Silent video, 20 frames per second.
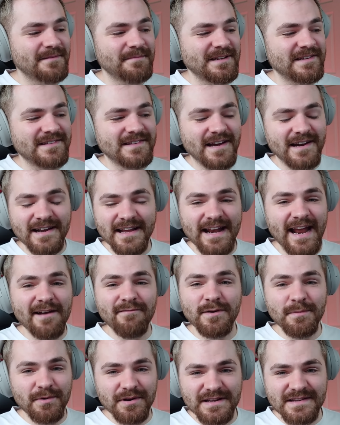gonna be stuck in
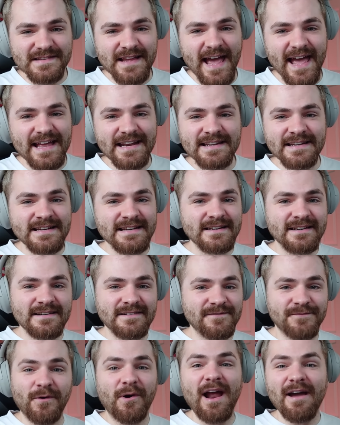everybody's head
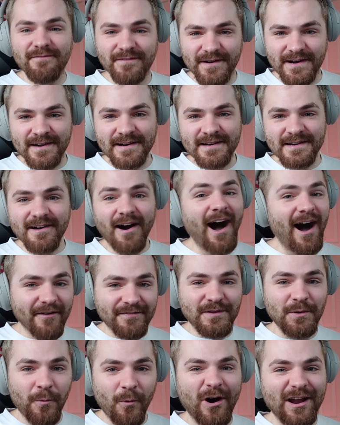forever.
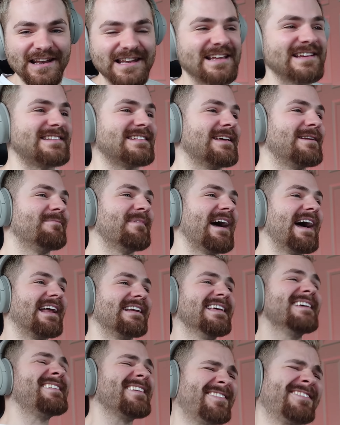After one listen,
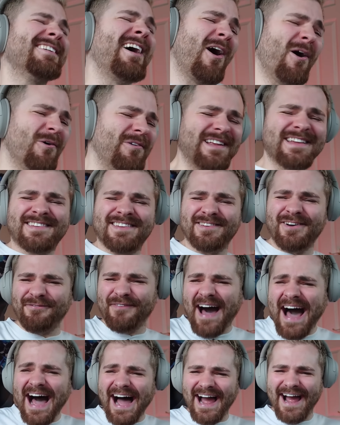man. This is a
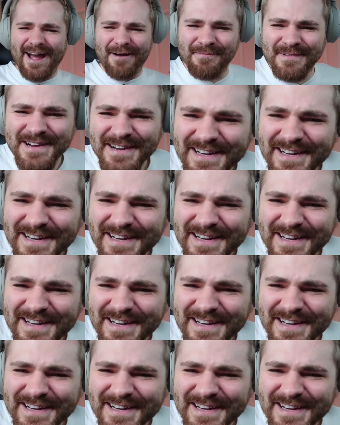vibe!